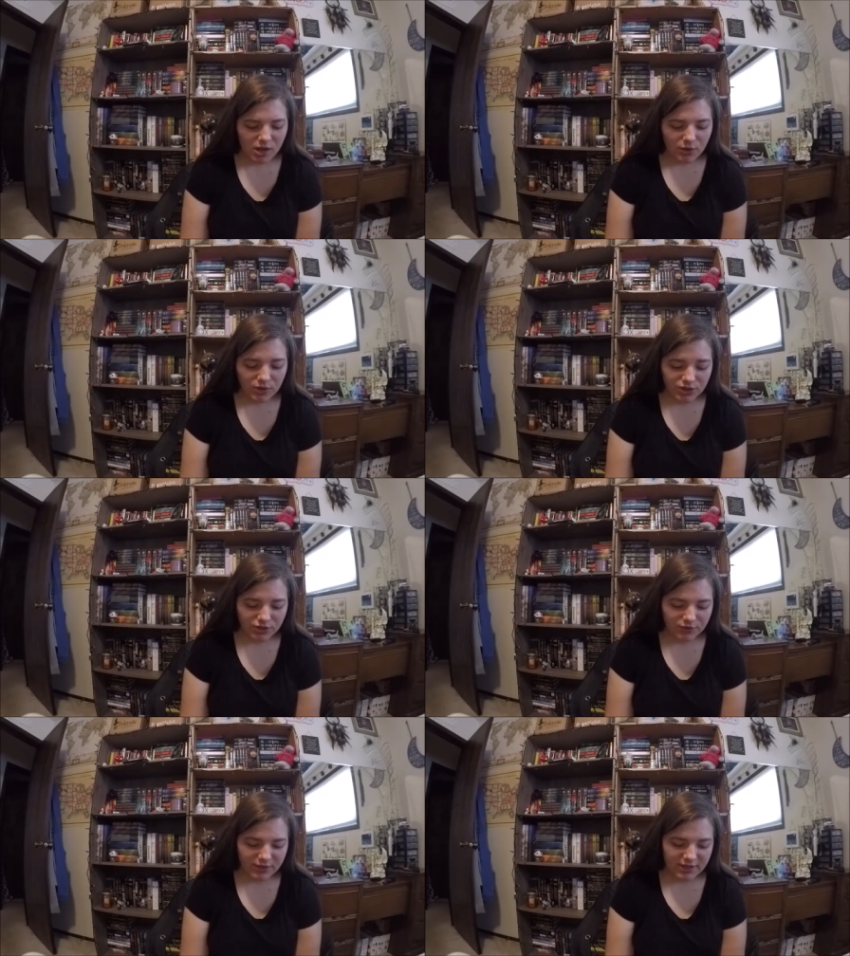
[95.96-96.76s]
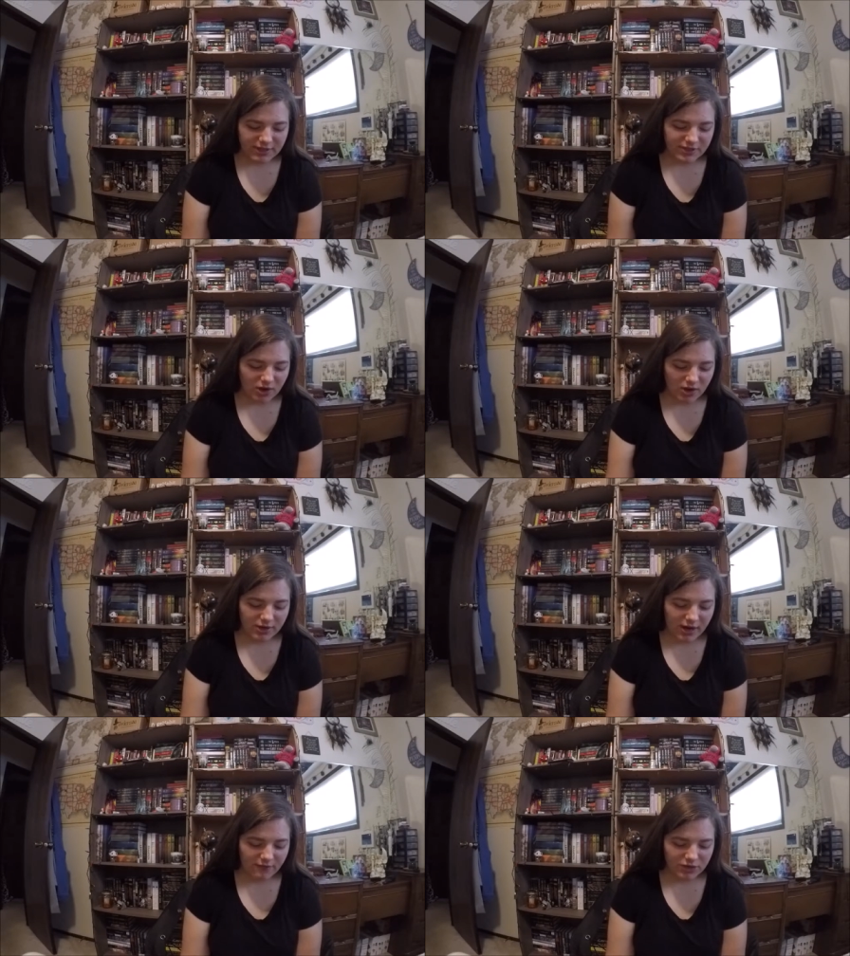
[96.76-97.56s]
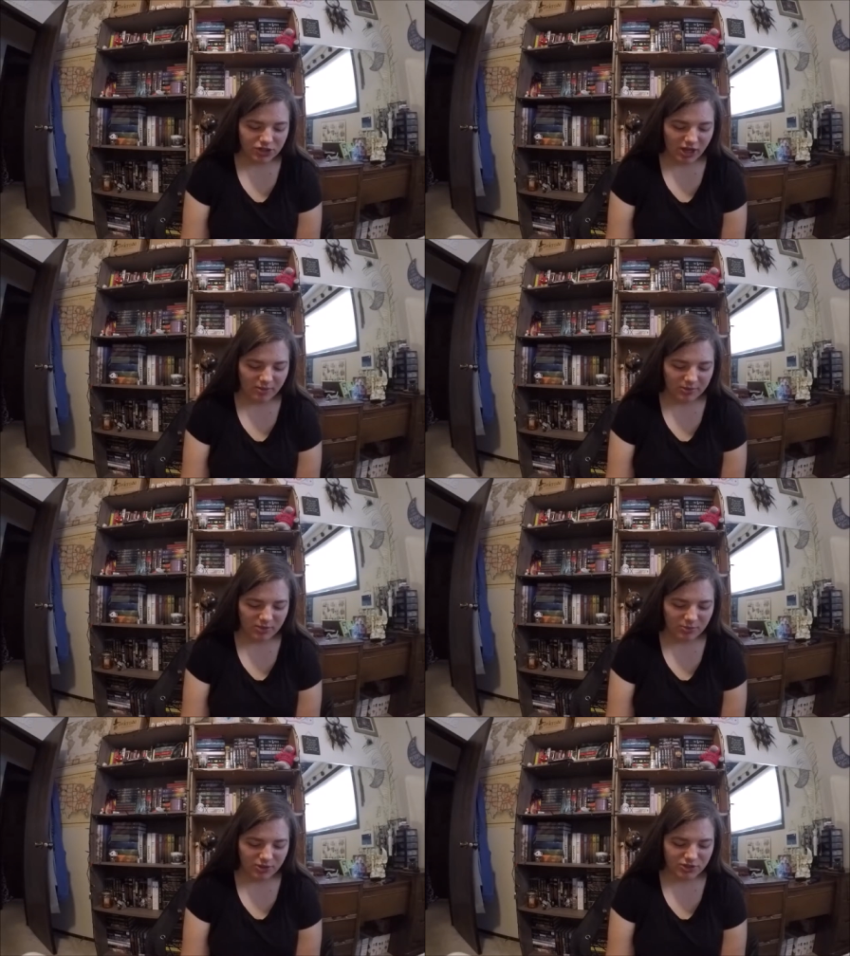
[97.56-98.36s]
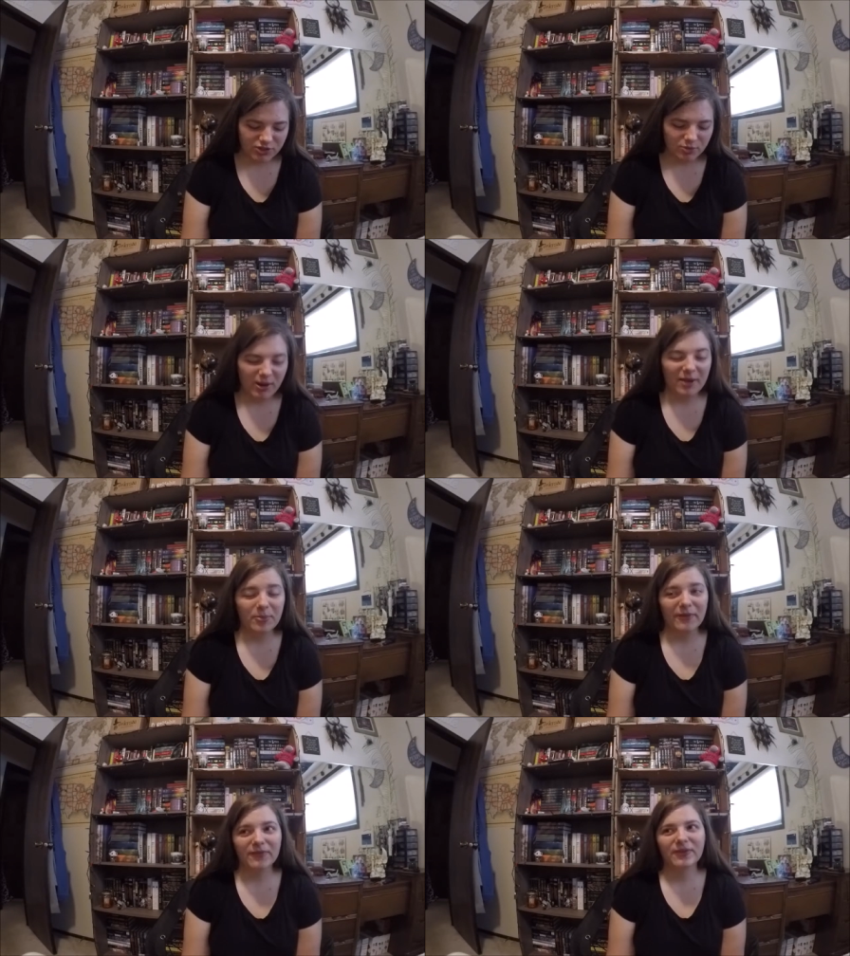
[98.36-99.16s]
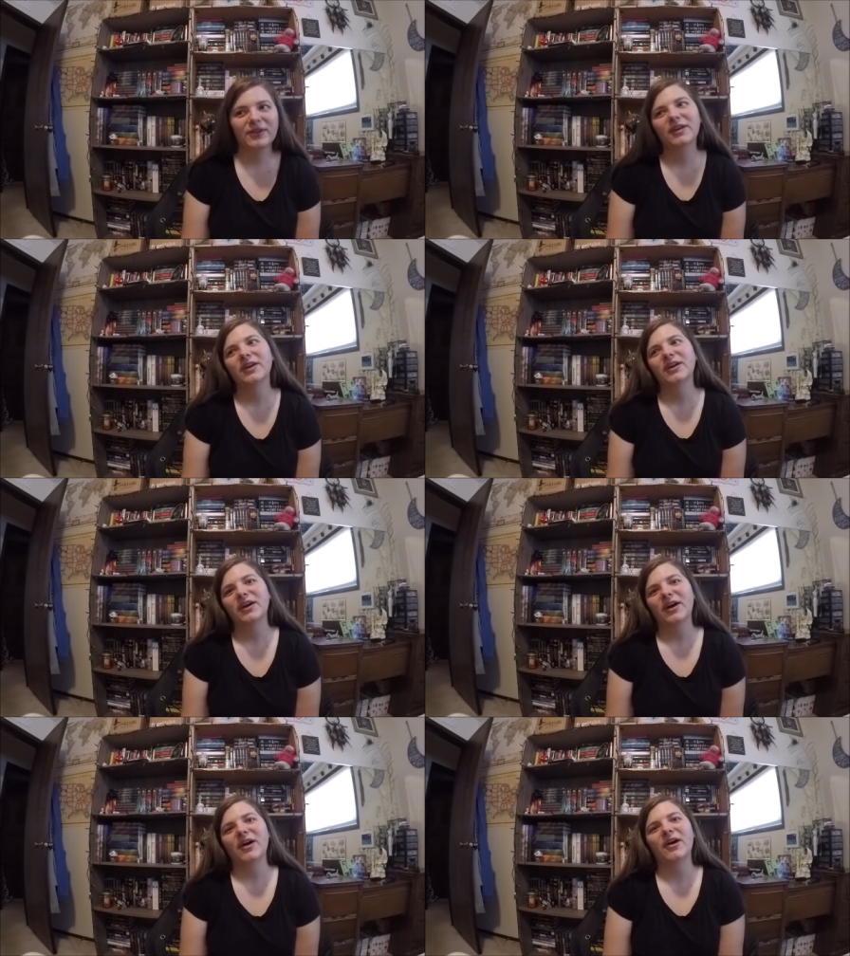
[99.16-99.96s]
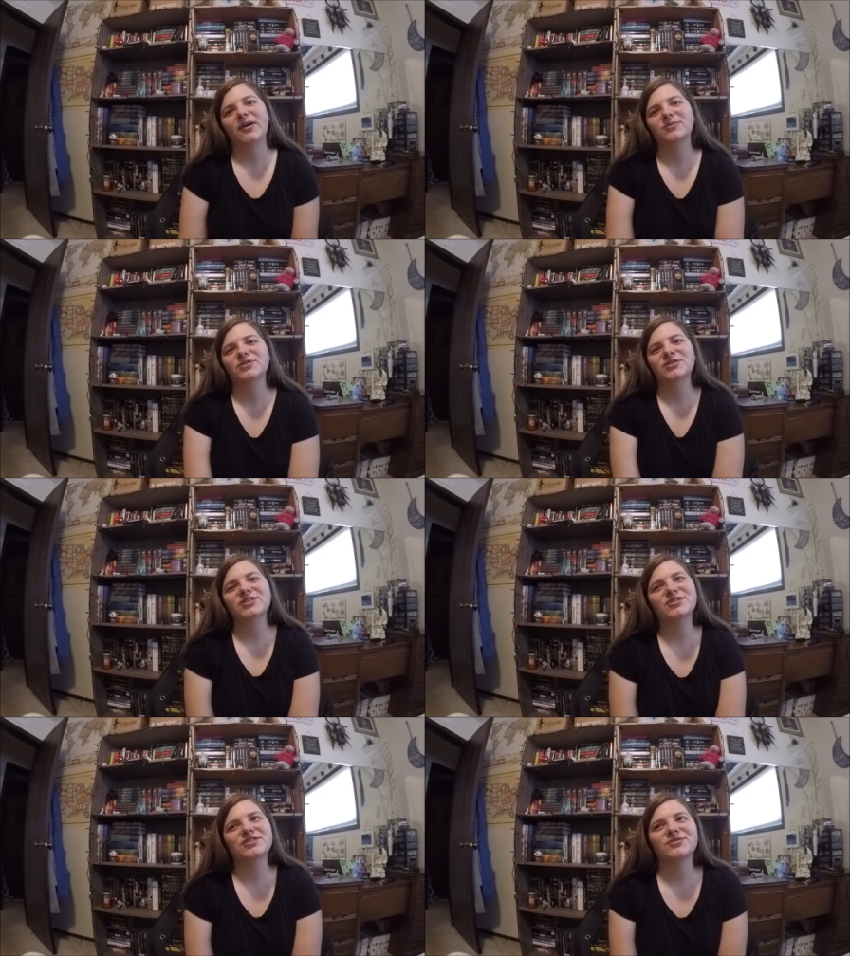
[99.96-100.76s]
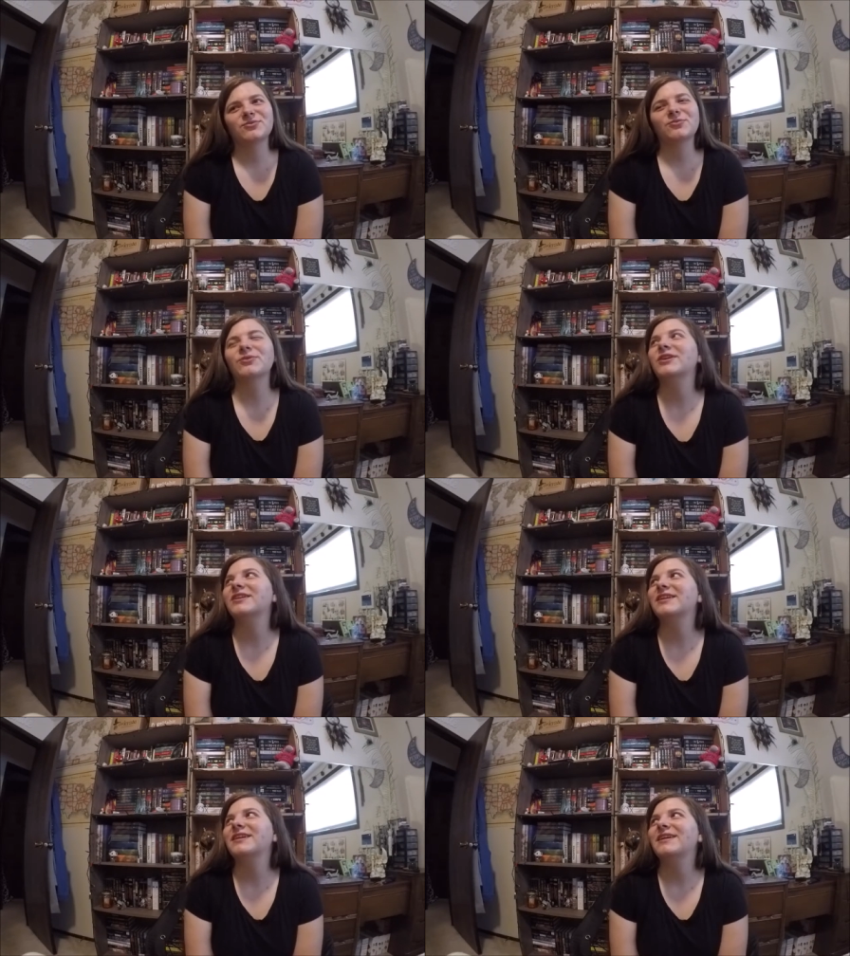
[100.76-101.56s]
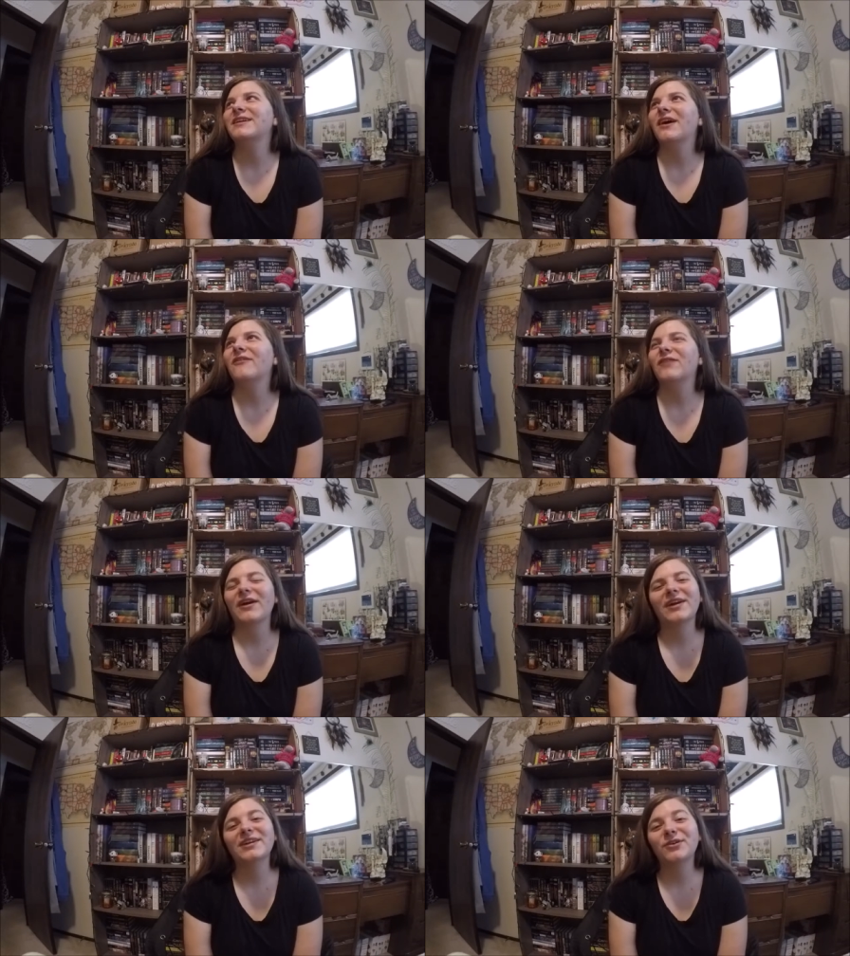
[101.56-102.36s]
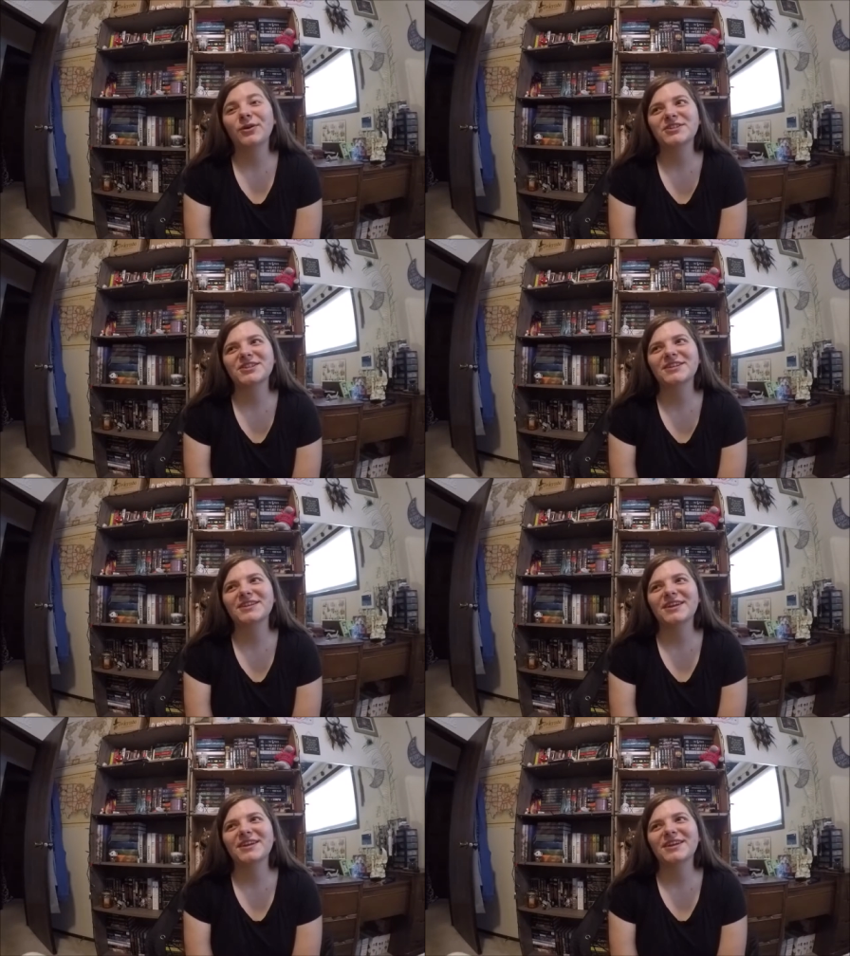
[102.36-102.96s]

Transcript: Question three is, on average, how many books do you buy a month? Um, so this is really a varied question.